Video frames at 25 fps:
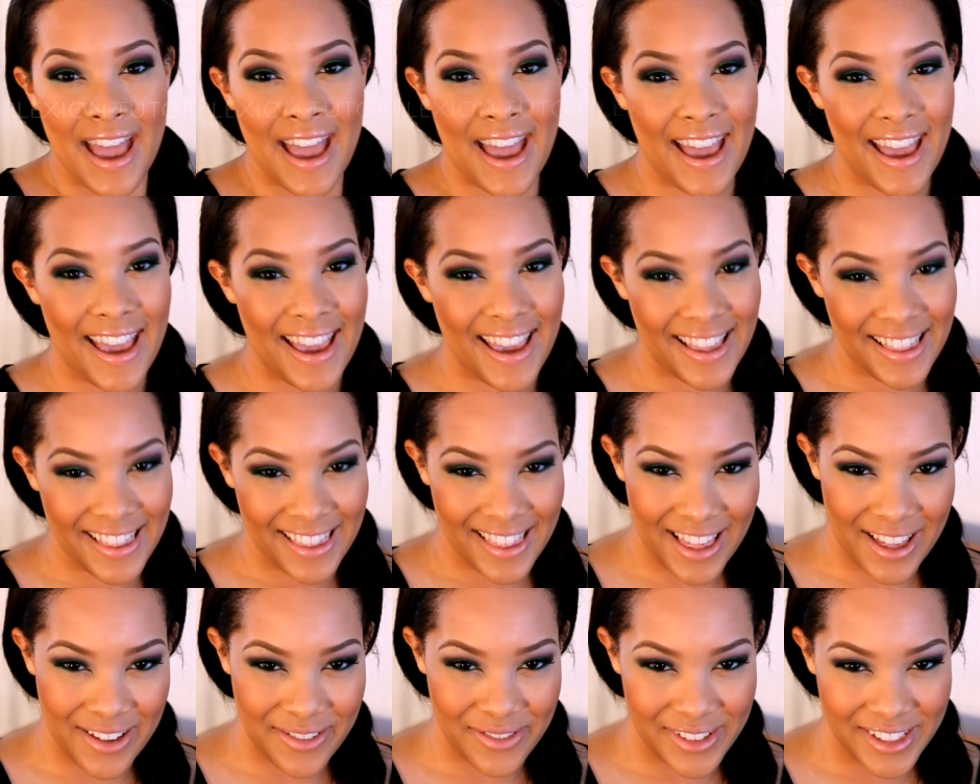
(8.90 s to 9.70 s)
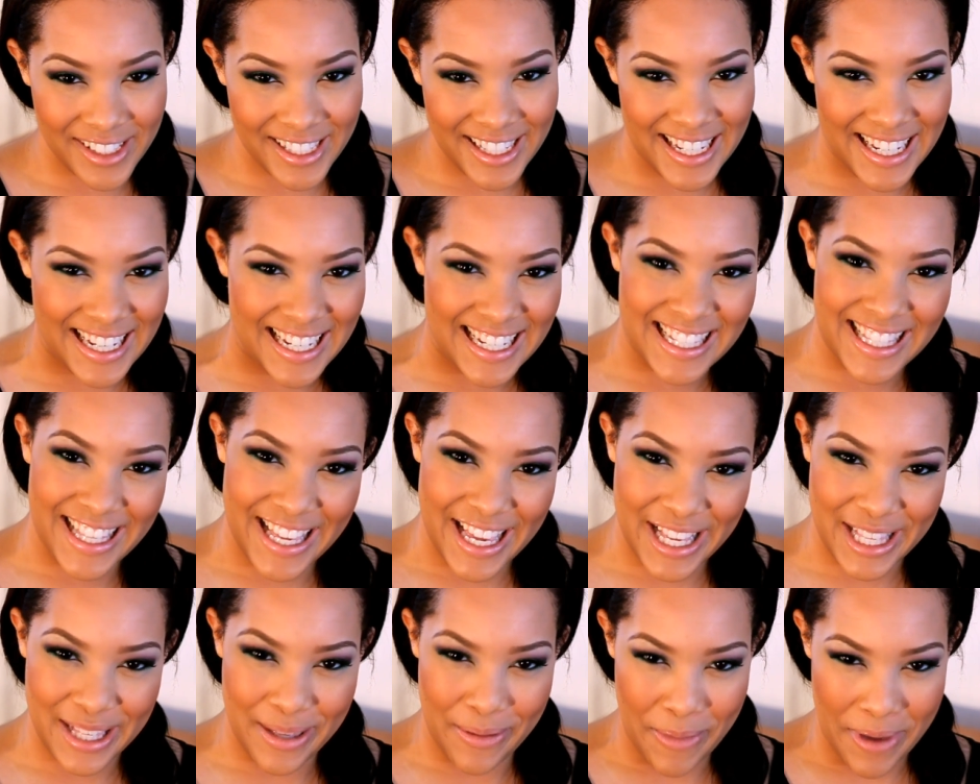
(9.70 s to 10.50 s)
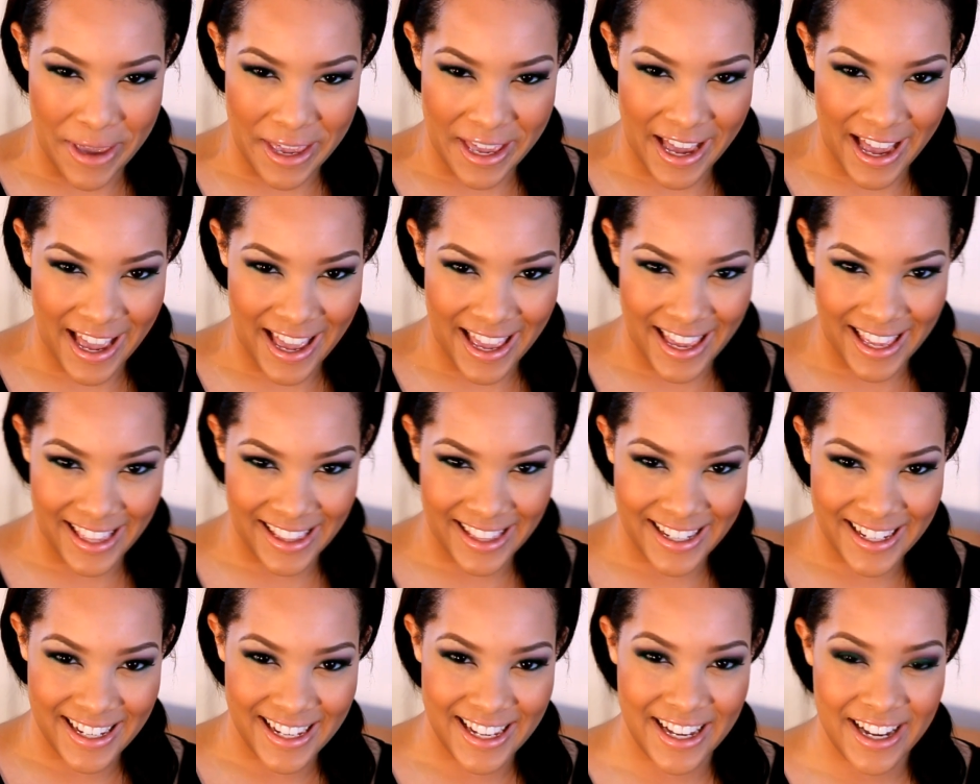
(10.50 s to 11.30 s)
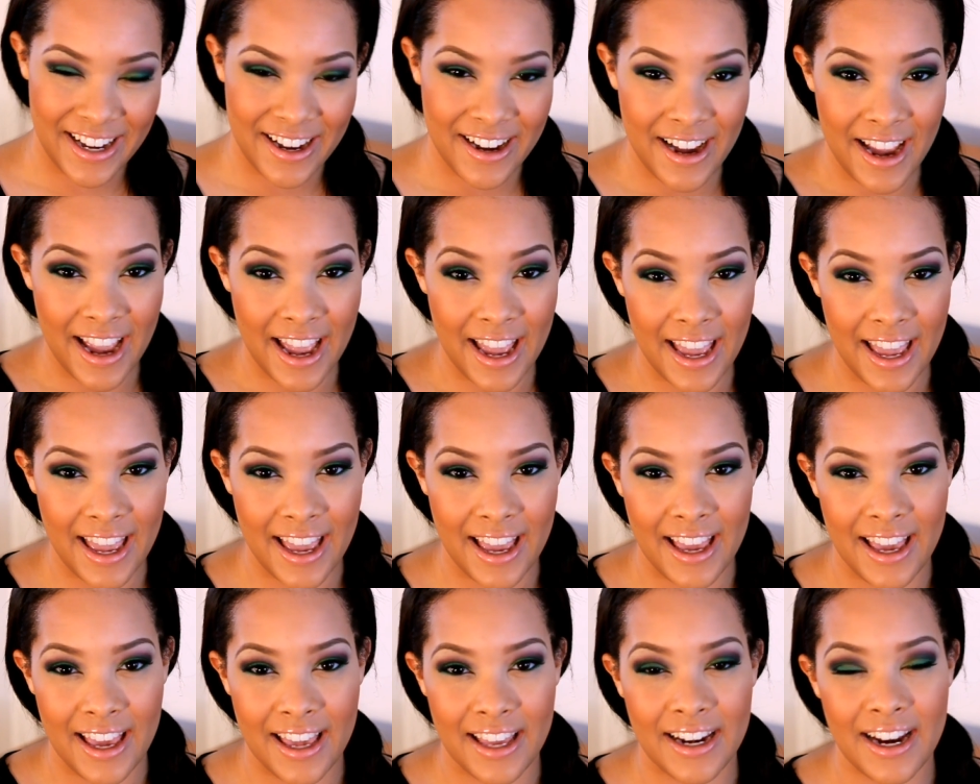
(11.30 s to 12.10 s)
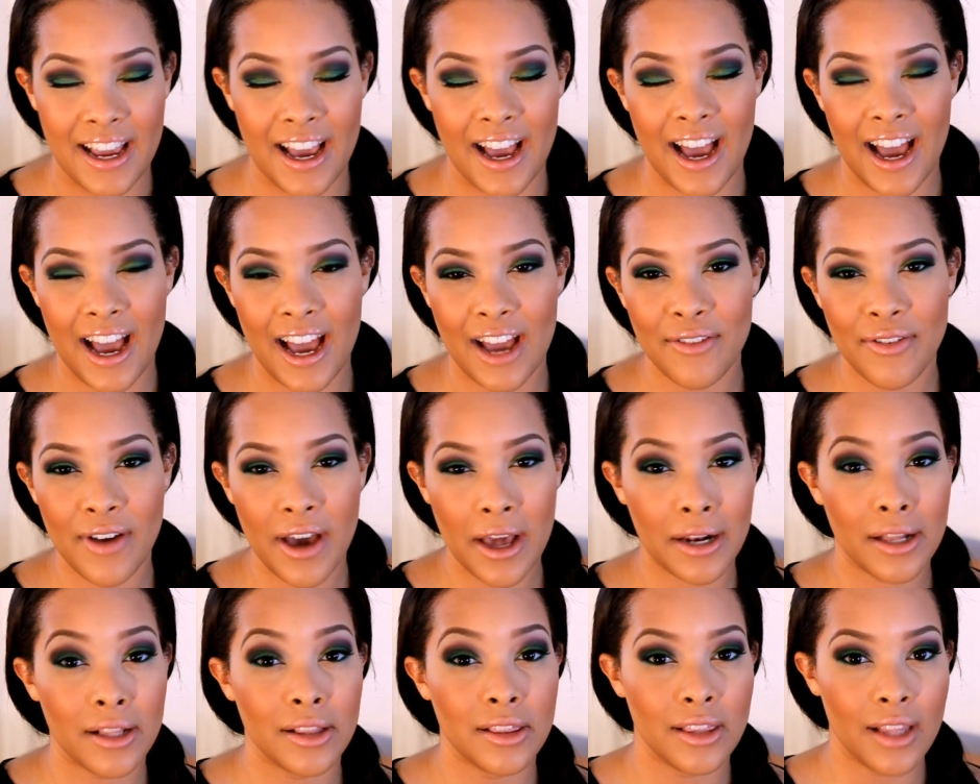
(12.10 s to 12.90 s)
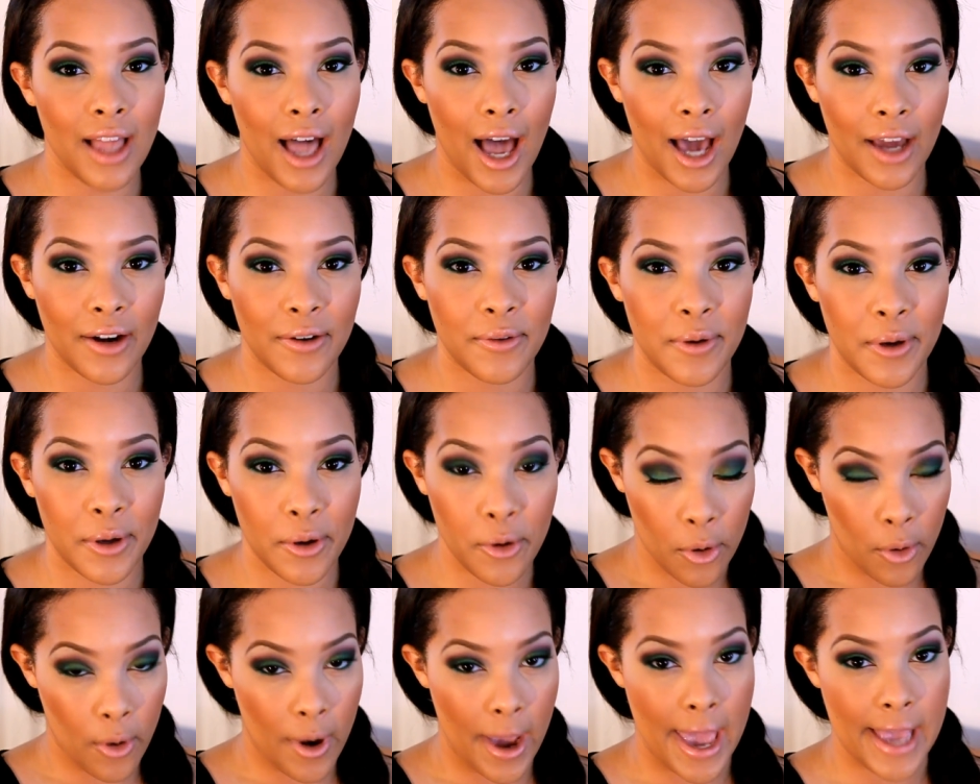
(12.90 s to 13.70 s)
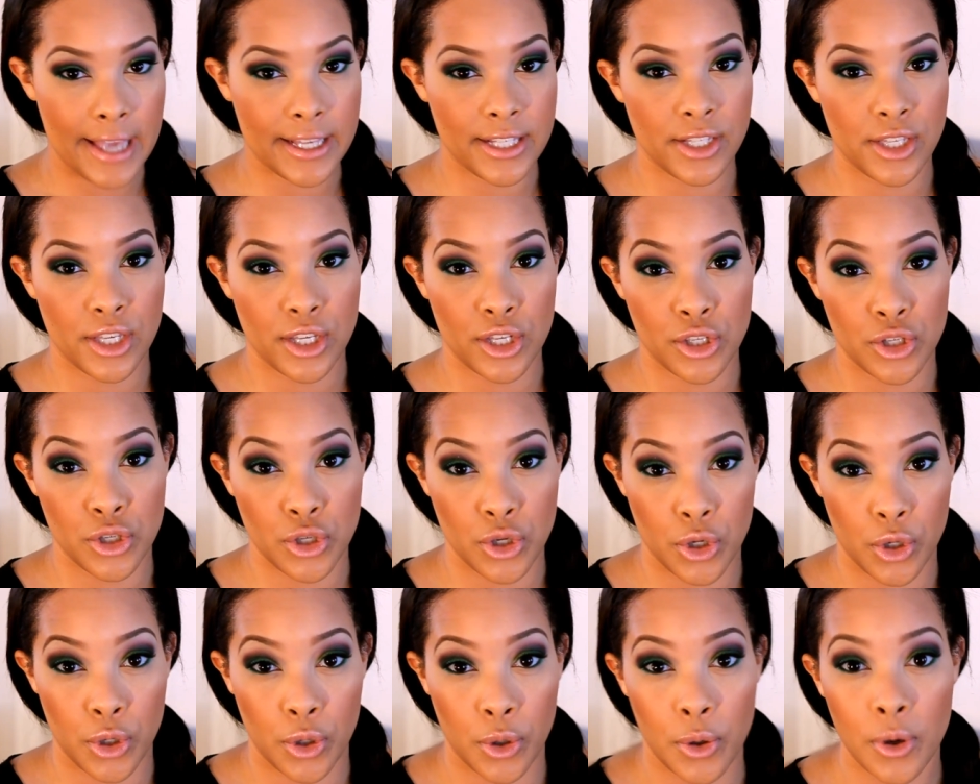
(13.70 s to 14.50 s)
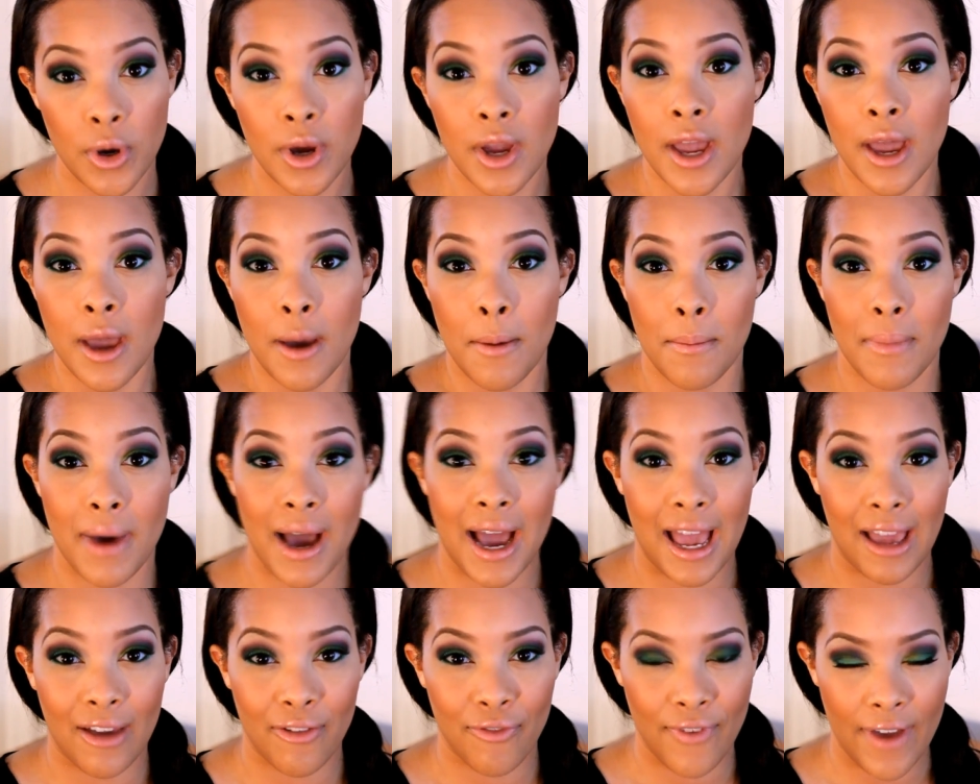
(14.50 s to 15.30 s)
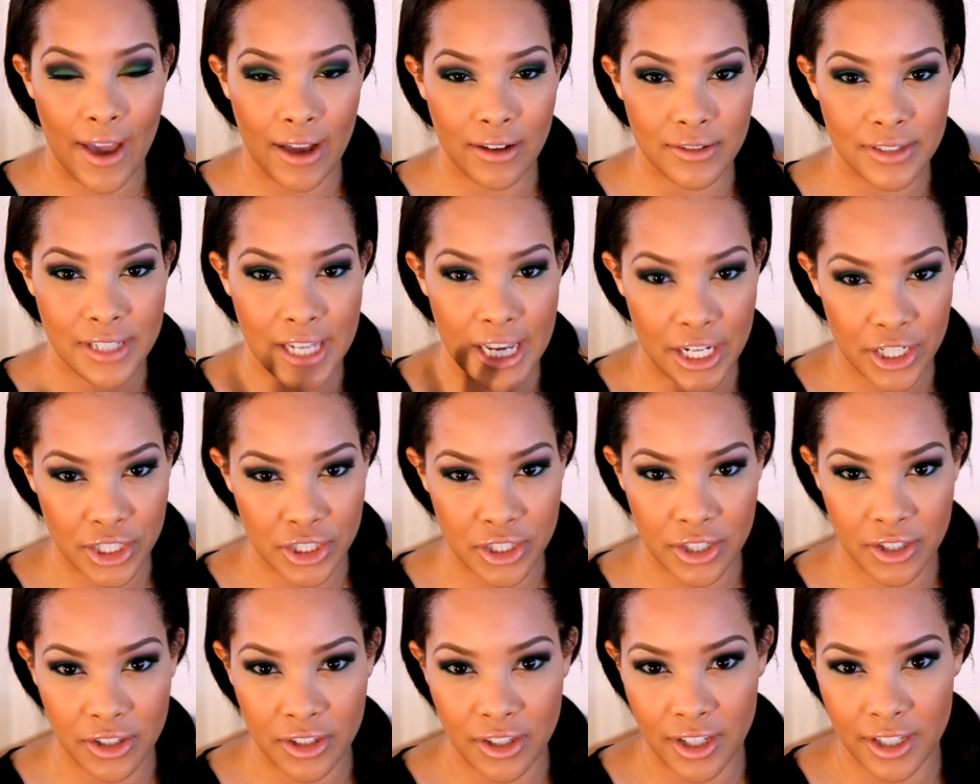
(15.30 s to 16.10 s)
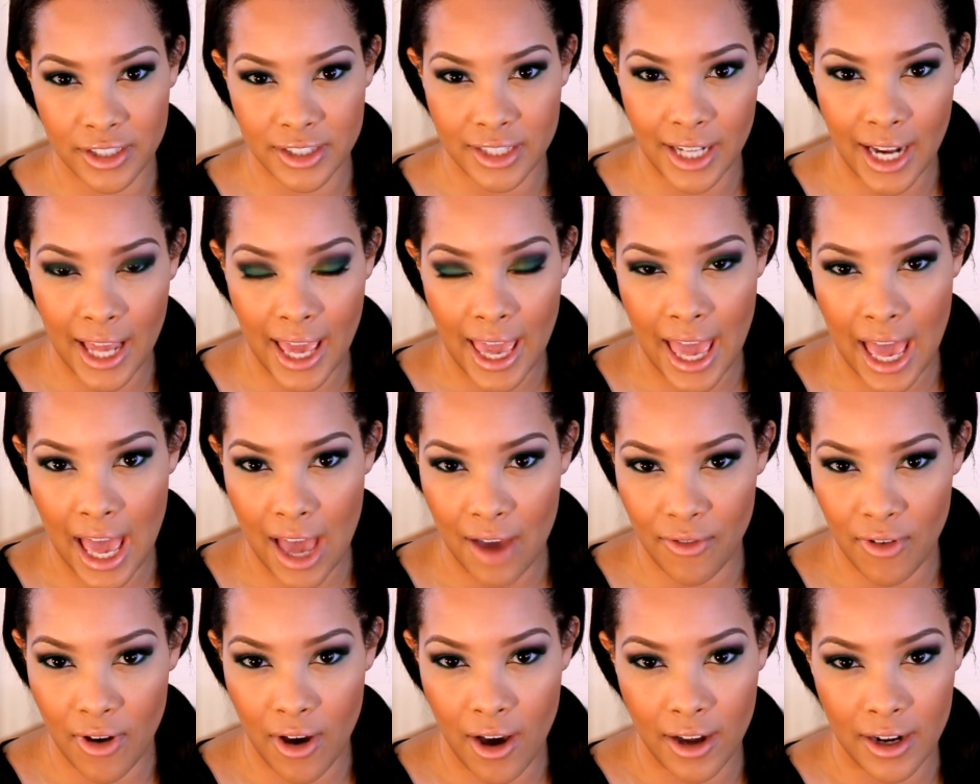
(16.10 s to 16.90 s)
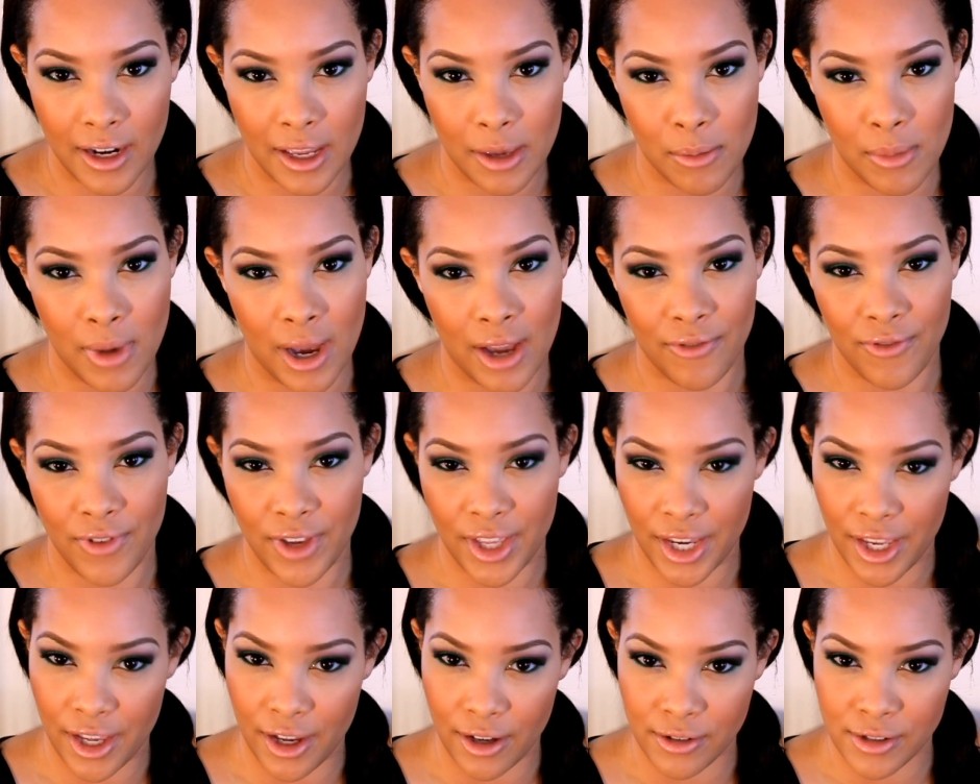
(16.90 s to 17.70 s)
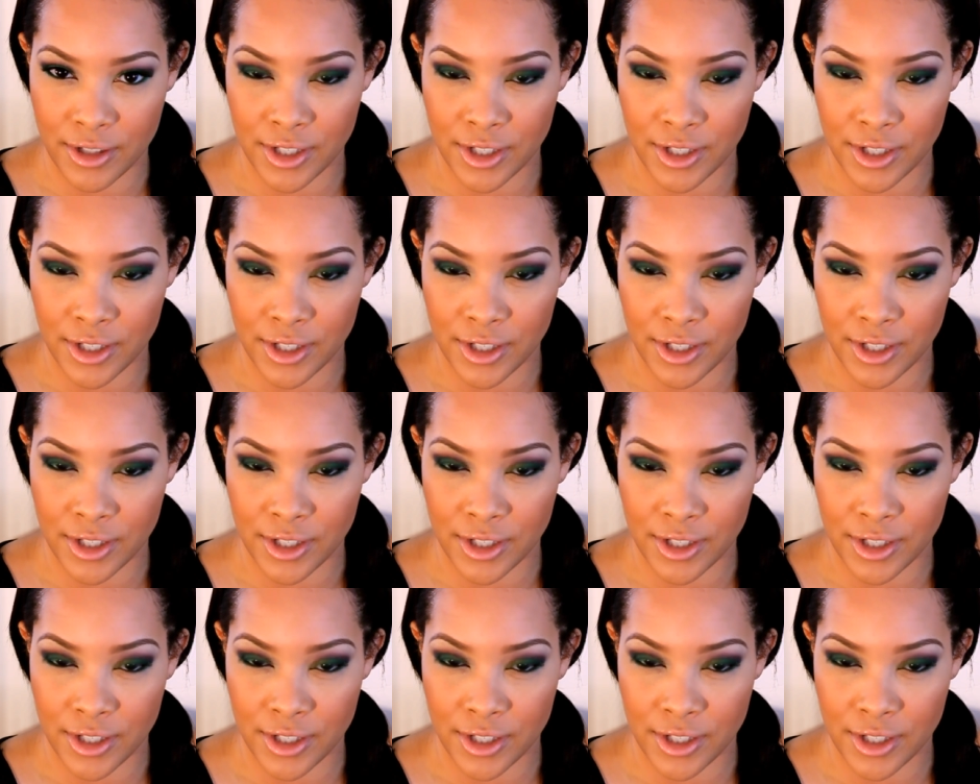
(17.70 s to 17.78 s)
Hey lovelies, it's Michaela here, and I've had a lot of requests to do my foundation look that I have on in my videos.